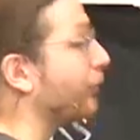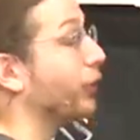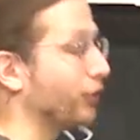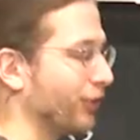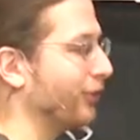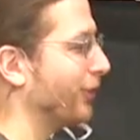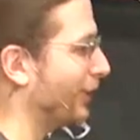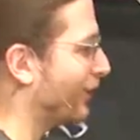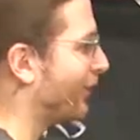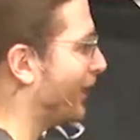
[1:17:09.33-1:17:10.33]
versions, I
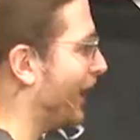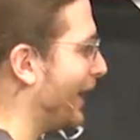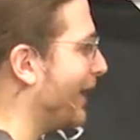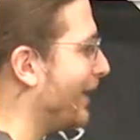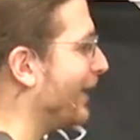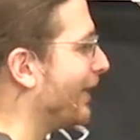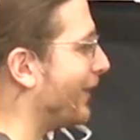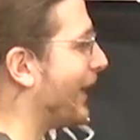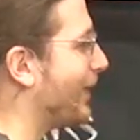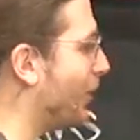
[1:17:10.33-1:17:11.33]
should say,
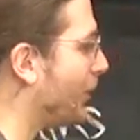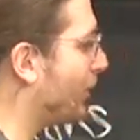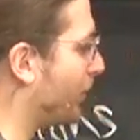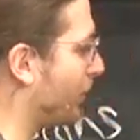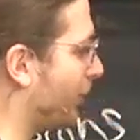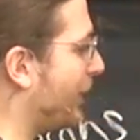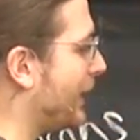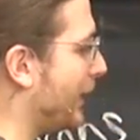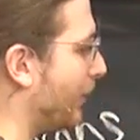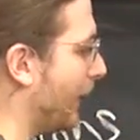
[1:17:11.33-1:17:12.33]
that node that we're
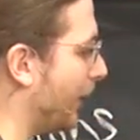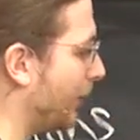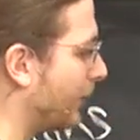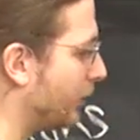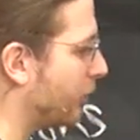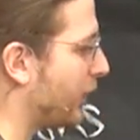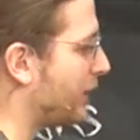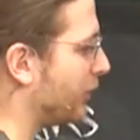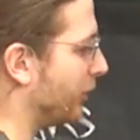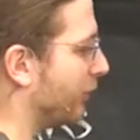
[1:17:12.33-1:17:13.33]
thinking about
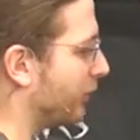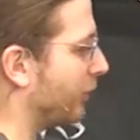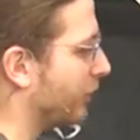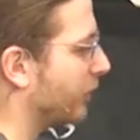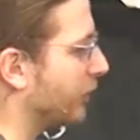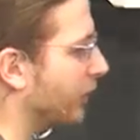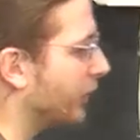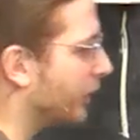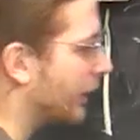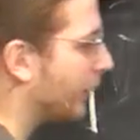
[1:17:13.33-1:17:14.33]
changes.
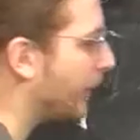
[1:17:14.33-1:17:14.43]
Okay,